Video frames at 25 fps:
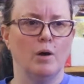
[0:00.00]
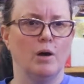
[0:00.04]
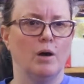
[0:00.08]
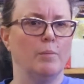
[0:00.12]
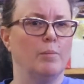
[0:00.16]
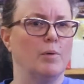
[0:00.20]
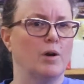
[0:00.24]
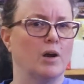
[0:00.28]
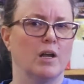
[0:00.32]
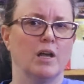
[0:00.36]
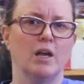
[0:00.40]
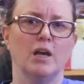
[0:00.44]

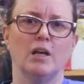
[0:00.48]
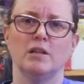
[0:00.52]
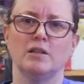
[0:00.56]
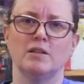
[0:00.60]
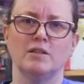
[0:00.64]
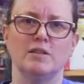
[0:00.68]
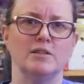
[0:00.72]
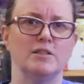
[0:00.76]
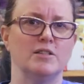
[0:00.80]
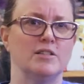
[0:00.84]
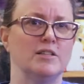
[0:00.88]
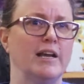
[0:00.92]

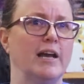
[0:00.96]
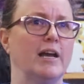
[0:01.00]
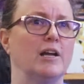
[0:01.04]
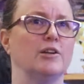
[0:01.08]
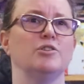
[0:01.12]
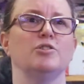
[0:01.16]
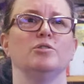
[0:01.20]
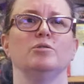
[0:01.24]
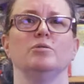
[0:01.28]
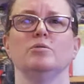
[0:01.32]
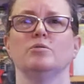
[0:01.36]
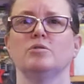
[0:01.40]
marquettes and
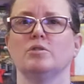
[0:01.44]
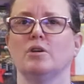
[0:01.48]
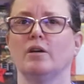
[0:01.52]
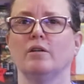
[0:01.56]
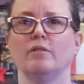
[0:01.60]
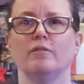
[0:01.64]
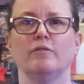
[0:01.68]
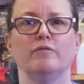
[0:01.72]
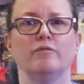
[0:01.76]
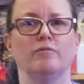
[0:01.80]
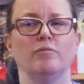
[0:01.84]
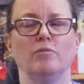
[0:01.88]
statues
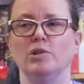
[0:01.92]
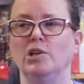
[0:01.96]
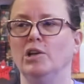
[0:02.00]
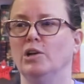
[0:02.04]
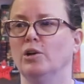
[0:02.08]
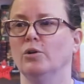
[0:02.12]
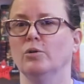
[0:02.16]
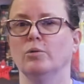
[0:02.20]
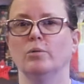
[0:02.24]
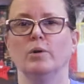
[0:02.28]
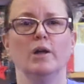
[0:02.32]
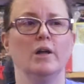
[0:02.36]
of
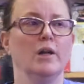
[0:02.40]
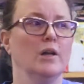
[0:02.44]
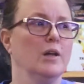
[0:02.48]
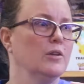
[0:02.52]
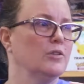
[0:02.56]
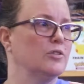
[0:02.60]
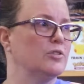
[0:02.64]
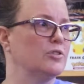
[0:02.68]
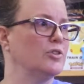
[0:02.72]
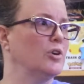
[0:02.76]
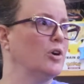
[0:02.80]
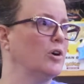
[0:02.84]

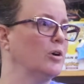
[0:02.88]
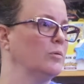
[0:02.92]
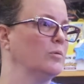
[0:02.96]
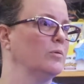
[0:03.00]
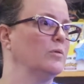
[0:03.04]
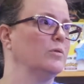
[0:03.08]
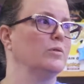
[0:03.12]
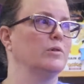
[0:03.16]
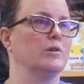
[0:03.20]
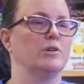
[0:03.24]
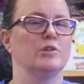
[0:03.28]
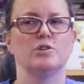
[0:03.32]
Star
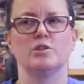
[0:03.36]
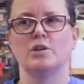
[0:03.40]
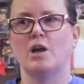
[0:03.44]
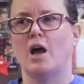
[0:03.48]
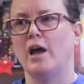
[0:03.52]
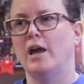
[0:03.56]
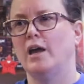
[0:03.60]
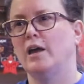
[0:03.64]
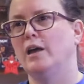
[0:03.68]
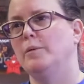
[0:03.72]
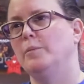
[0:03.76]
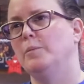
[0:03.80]
Wars
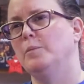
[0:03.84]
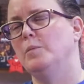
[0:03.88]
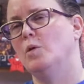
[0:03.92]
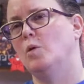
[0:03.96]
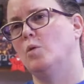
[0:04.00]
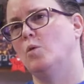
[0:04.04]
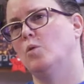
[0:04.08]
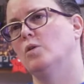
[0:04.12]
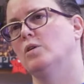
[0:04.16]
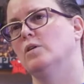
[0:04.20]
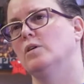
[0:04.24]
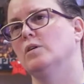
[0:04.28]

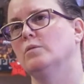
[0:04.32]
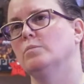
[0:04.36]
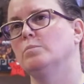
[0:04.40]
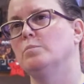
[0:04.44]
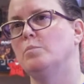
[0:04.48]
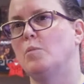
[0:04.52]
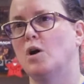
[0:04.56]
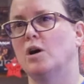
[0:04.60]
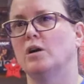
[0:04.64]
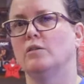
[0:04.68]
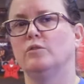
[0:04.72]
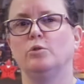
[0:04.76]
or
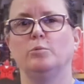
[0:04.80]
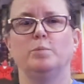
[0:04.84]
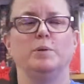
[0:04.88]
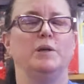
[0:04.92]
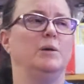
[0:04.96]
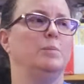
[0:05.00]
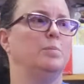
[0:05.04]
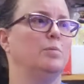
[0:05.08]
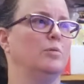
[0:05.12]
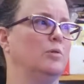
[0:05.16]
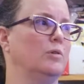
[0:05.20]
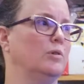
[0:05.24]
Marvel
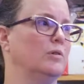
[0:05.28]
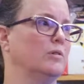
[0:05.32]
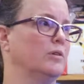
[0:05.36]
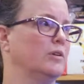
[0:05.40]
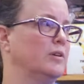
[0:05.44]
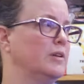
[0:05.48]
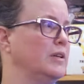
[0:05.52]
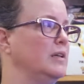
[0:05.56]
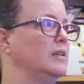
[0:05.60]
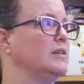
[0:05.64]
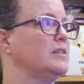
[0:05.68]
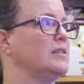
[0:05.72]
people or
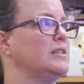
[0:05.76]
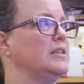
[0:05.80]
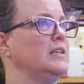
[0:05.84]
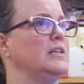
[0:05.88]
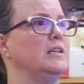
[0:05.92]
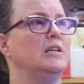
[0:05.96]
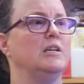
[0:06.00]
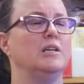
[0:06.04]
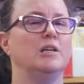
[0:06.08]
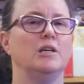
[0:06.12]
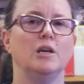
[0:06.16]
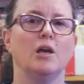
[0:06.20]

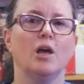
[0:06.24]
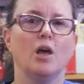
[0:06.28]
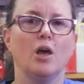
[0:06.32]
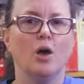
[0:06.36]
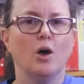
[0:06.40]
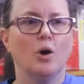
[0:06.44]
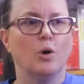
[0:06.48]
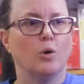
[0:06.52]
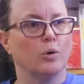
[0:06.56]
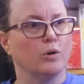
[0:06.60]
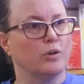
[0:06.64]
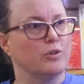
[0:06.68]
DC
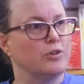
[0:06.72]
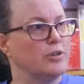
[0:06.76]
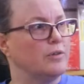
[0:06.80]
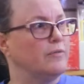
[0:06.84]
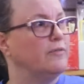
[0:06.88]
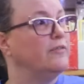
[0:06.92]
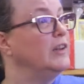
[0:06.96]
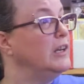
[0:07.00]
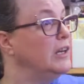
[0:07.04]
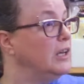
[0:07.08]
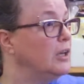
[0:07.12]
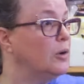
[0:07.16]
or
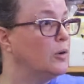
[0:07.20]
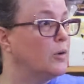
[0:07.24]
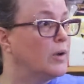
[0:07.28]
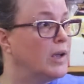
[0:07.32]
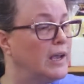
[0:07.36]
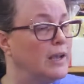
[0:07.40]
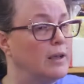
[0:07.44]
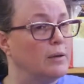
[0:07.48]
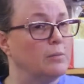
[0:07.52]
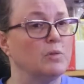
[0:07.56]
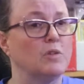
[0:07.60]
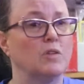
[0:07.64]
video
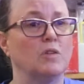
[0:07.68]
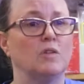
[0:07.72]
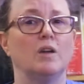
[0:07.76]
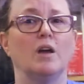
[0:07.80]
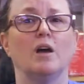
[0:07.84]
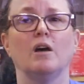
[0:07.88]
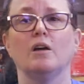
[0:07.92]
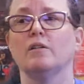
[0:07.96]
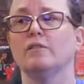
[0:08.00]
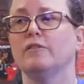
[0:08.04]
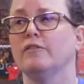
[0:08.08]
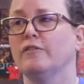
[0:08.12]
game
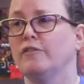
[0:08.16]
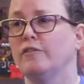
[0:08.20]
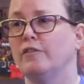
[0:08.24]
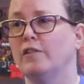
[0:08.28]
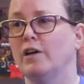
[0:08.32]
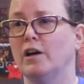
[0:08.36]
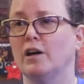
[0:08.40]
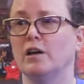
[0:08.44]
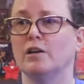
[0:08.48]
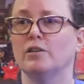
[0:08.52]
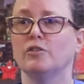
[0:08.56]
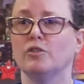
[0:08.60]
stuff.
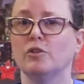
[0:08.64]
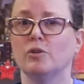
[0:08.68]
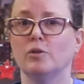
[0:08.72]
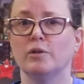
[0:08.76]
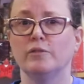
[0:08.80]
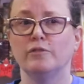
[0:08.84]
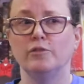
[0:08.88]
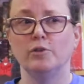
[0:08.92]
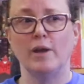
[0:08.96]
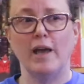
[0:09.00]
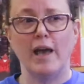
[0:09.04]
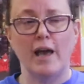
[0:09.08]
So
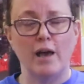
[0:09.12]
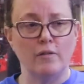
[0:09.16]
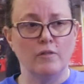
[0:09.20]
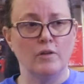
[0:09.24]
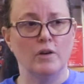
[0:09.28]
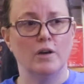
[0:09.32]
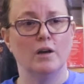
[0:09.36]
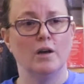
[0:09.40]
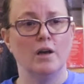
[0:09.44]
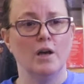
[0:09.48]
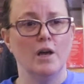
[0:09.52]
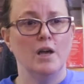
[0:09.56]
if you have
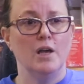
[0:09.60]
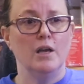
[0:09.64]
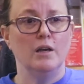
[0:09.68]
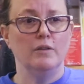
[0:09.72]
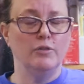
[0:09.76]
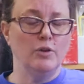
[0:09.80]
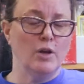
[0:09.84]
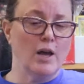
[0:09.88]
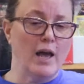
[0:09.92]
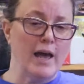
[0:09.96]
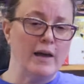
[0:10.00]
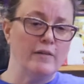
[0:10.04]

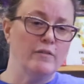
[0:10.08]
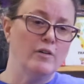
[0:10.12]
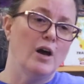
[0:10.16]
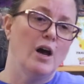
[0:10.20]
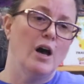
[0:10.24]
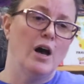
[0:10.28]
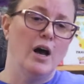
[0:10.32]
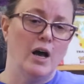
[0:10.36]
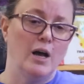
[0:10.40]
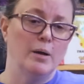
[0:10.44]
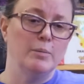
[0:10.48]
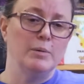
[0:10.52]
a
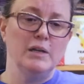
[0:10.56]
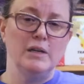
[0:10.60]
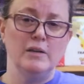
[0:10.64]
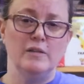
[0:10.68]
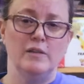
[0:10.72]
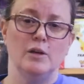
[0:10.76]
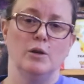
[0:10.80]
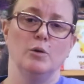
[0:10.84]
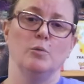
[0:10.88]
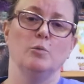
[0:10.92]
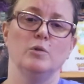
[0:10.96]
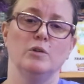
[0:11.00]
hobby
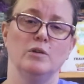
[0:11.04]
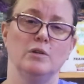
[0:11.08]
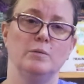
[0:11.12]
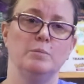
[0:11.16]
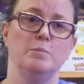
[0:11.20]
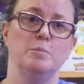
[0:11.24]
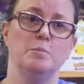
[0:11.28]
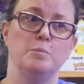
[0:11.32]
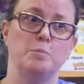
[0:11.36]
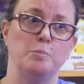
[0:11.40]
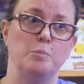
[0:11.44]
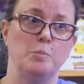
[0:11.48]
that
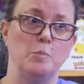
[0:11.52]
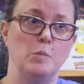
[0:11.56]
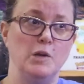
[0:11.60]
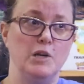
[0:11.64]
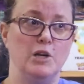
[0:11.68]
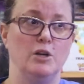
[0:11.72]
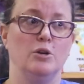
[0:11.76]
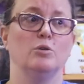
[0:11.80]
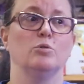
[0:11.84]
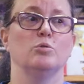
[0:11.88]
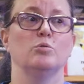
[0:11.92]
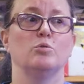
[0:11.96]
would
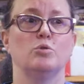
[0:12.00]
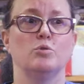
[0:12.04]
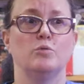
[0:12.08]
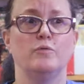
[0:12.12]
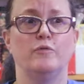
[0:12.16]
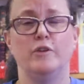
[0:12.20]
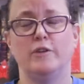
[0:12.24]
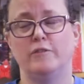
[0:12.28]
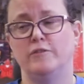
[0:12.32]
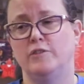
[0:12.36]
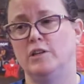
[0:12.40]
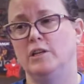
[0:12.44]

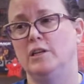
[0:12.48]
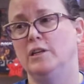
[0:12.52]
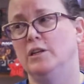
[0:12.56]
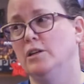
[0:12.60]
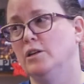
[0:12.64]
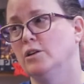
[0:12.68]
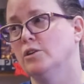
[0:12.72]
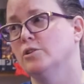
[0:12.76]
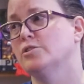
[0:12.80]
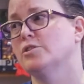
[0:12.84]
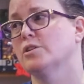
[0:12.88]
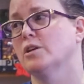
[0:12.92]
15
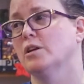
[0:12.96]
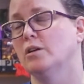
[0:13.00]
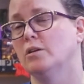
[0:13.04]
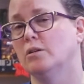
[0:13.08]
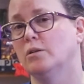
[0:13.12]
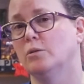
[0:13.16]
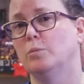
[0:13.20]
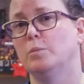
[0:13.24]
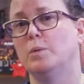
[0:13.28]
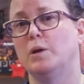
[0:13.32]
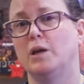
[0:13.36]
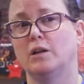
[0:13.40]
years
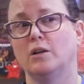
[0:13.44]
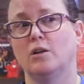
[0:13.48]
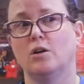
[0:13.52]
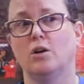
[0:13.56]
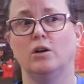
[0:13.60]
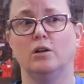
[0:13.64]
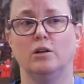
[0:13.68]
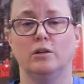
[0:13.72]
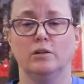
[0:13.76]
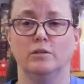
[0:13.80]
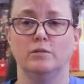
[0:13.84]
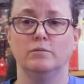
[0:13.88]
ago been
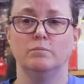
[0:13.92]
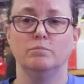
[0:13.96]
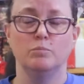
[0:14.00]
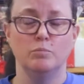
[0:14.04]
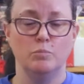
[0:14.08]
called